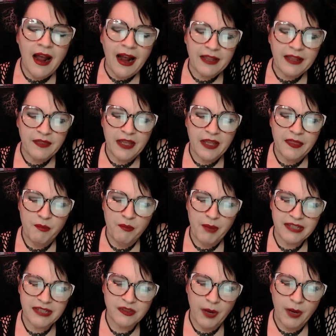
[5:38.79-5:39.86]
I think the
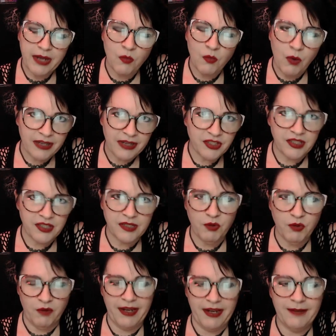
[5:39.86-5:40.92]
best way to watch this
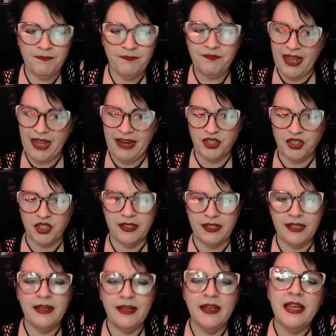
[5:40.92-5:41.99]
movie,
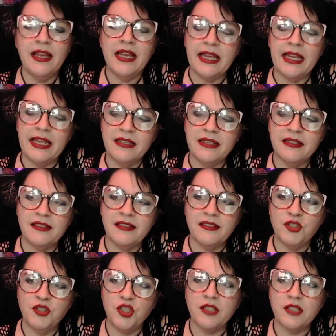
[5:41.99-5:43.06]
actually, is
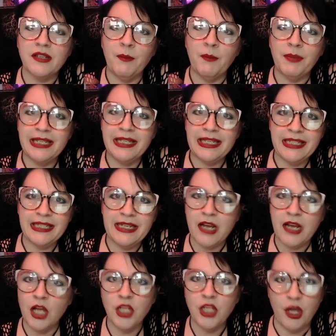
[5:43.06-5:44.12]
just completely
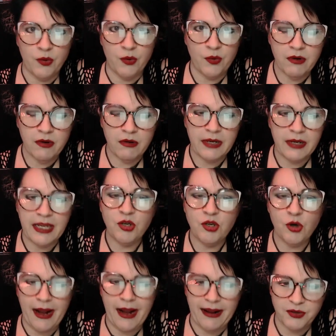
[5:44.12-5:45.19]
alone in
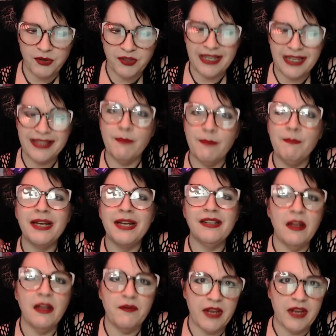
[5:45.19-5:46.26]
your house in the middle
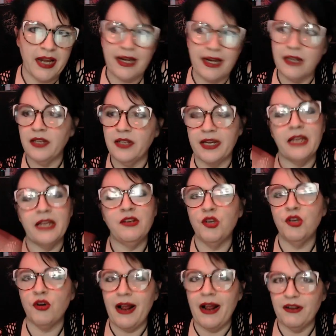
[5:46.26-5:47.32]
of the night. Like, and
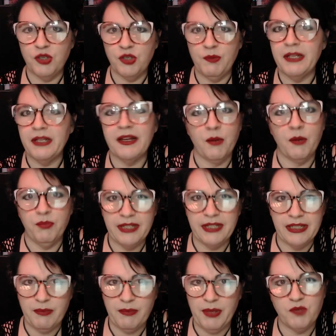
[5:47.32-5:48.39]
your house should be like
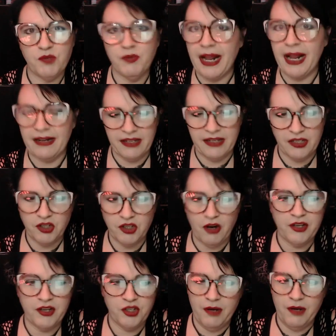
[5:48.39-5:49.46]
completely pitch black, like as
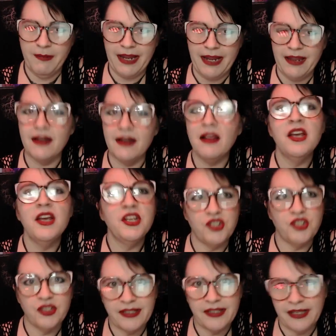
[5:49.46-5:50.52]
dark as you can make it.
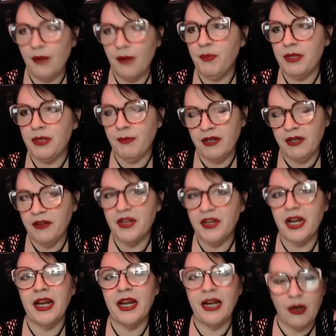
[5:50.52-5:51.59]
Just sit up in the middle of the
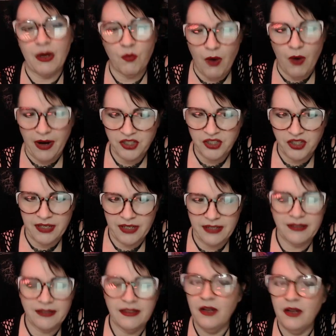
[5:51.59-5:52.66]
night and watch
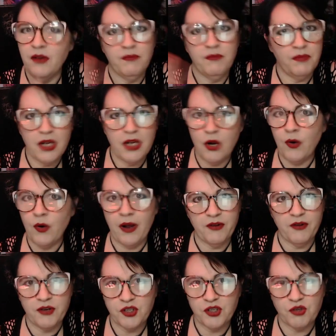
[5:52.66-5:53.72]
this. No
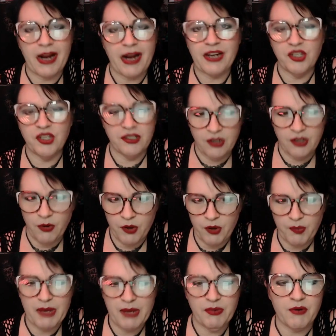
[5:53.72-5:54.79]
other distractions, no other
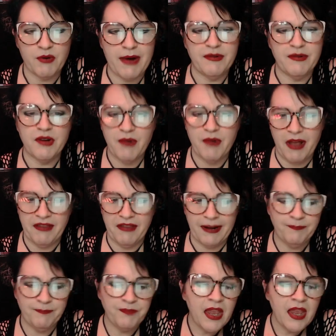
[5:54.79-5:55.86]
people around, no
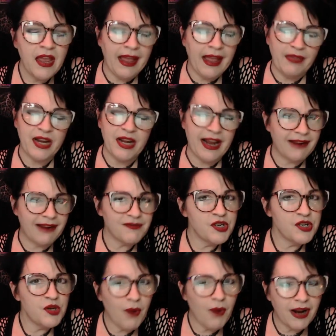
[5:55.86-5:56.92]
nothing. And then after
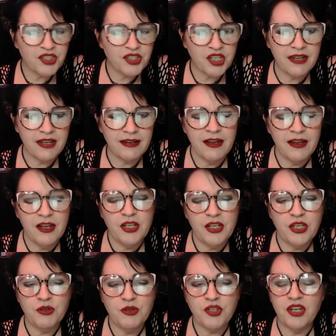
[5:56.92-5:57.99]
you watch it,
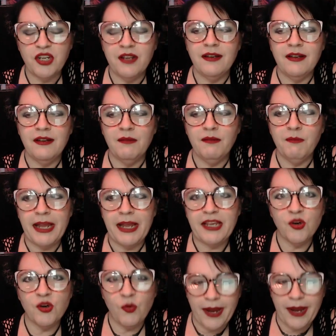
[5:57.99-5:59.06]
you should make
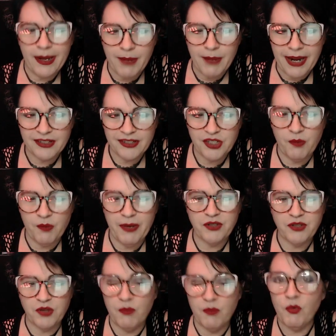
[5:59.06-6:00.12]
your way back to your
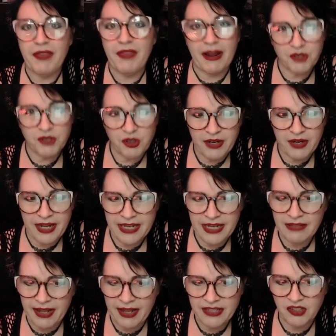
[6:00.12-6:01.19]
bedroom without turning any
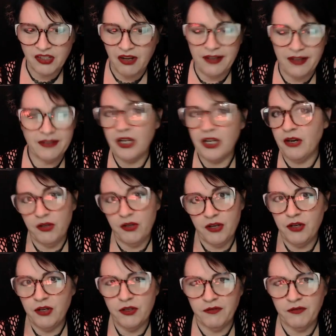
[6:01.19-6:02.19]
lights on. You know, you can use a